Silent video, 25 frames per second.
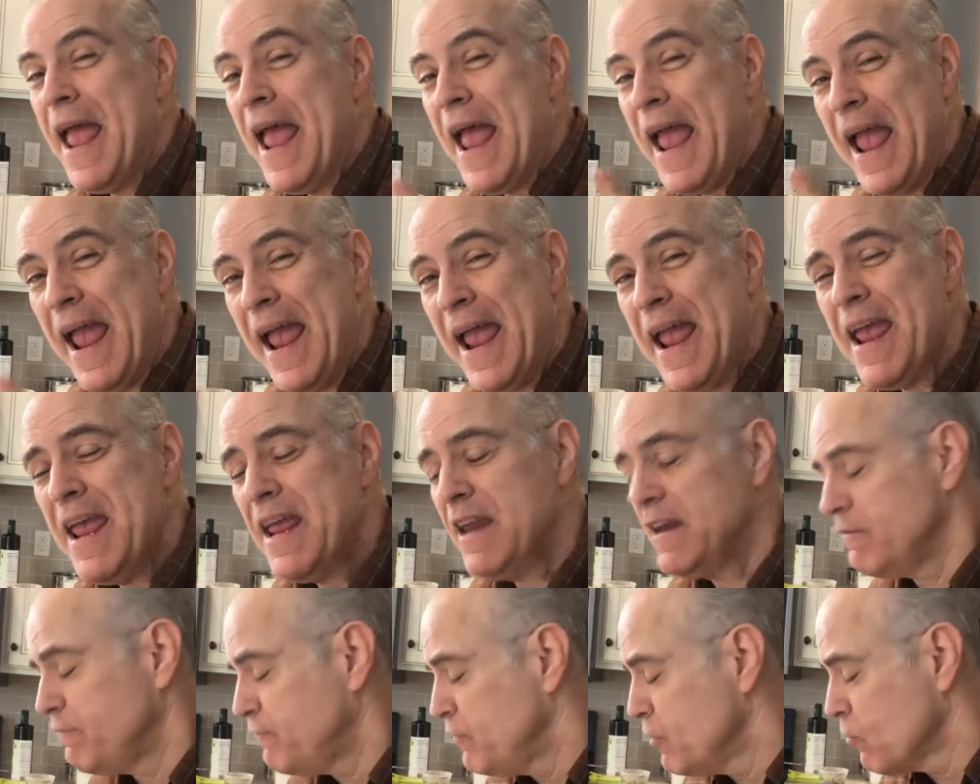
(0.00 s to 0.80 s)

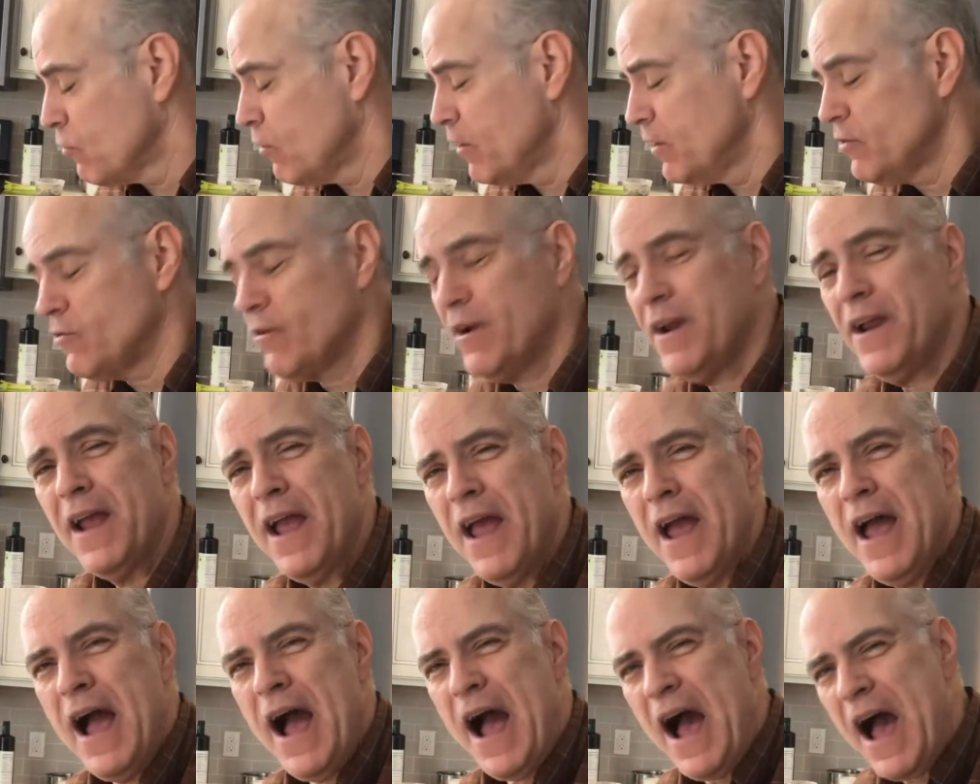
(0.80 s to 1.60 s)
And if you're
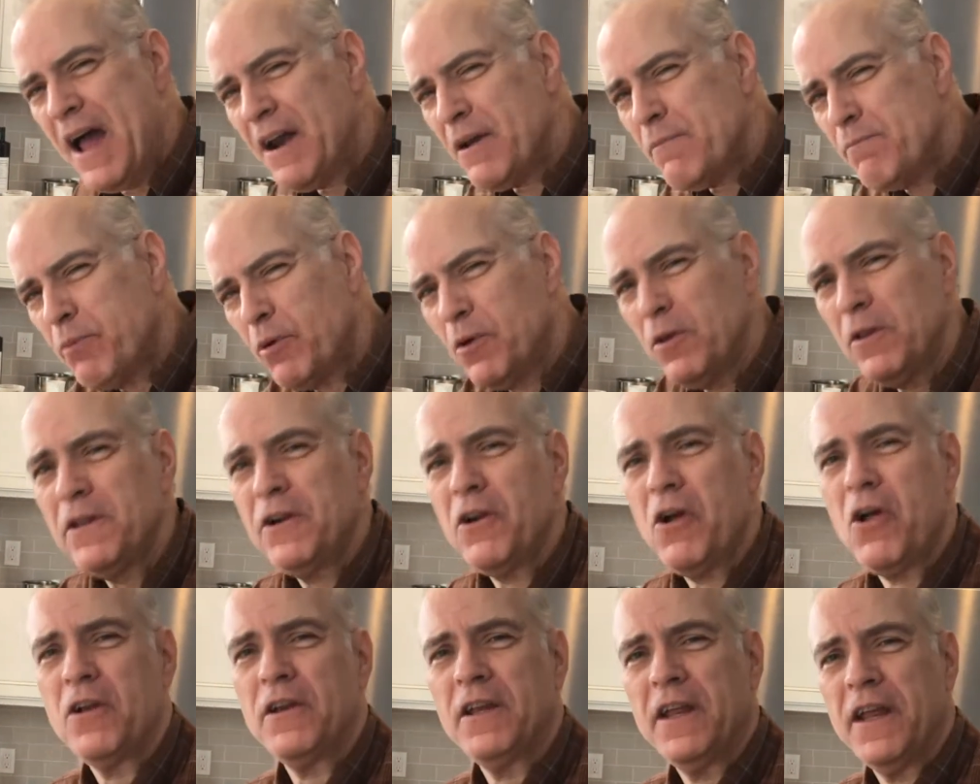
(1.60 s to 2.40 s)
wondering how to pull
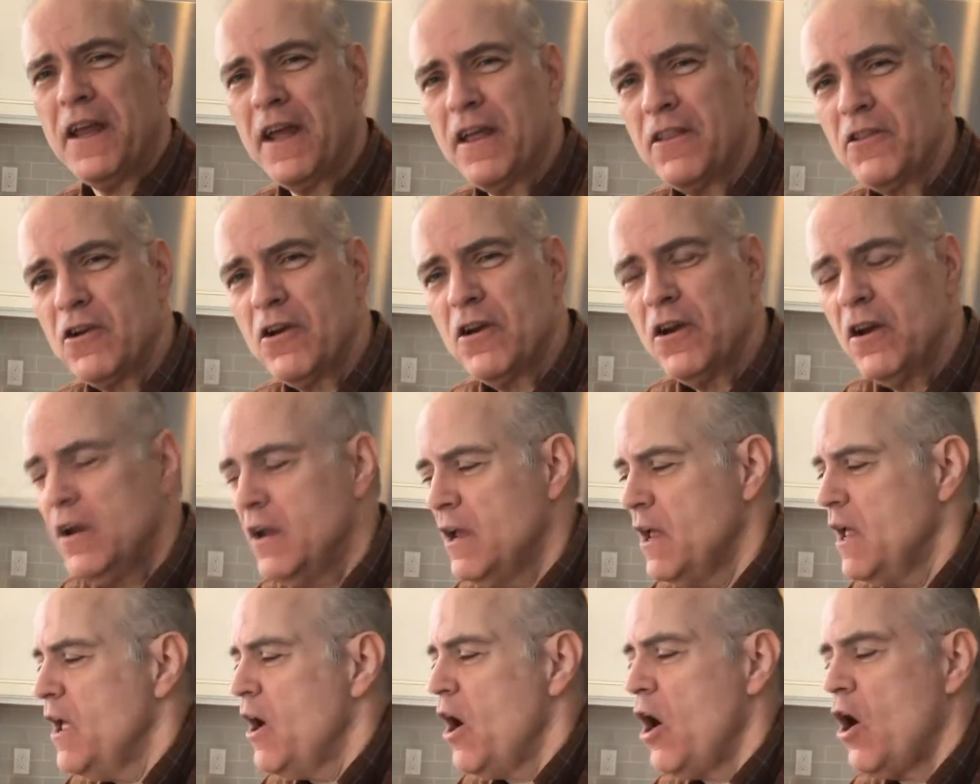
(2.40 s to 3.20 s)
it all together,
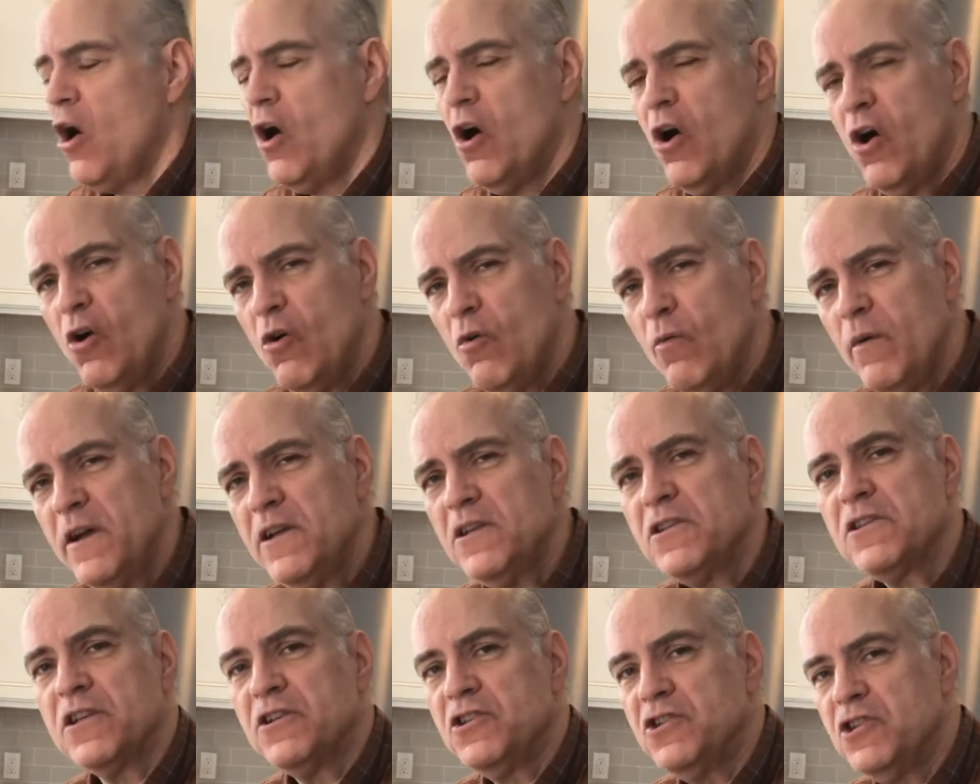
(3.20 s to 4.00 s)

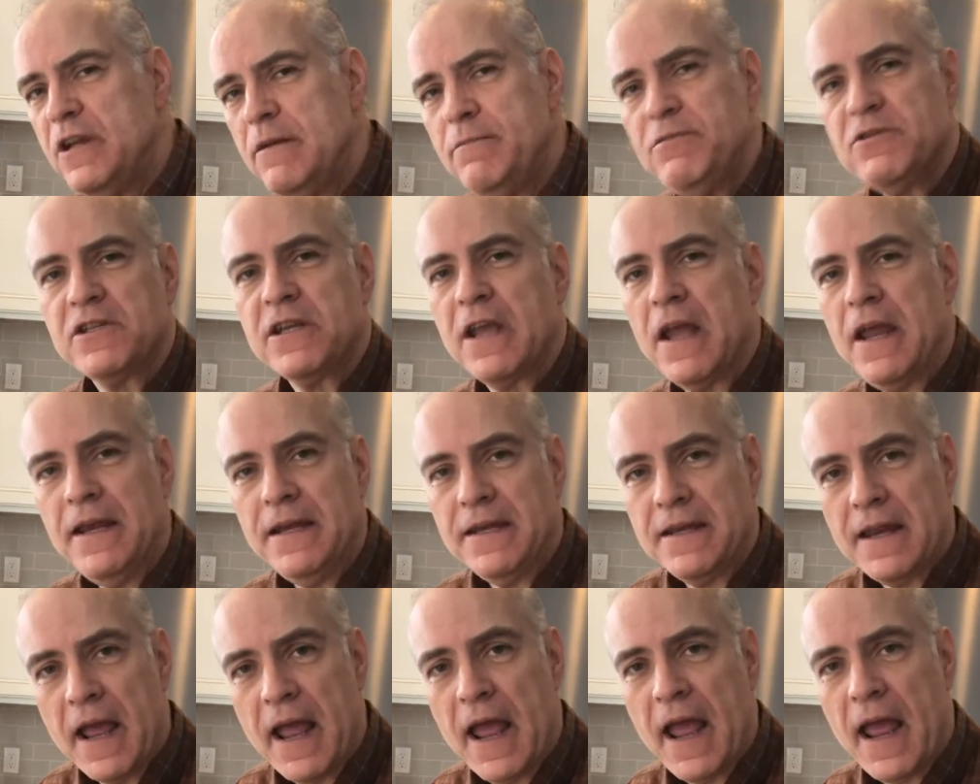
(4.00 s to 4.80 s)
always the
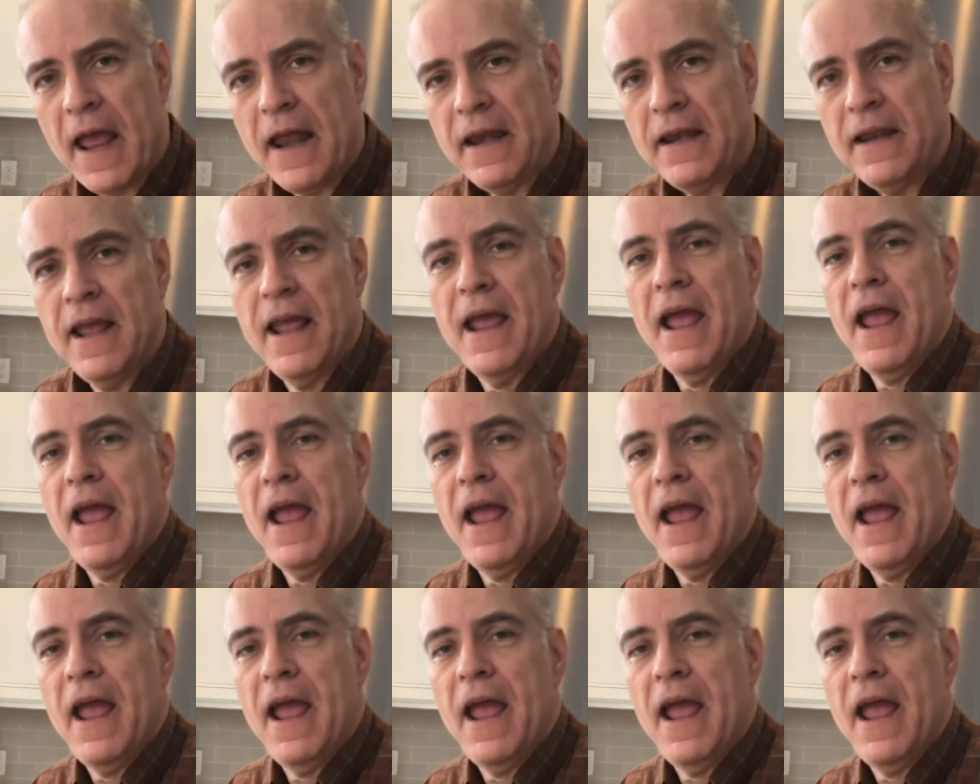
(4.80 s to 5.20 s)
Cheapskate Dad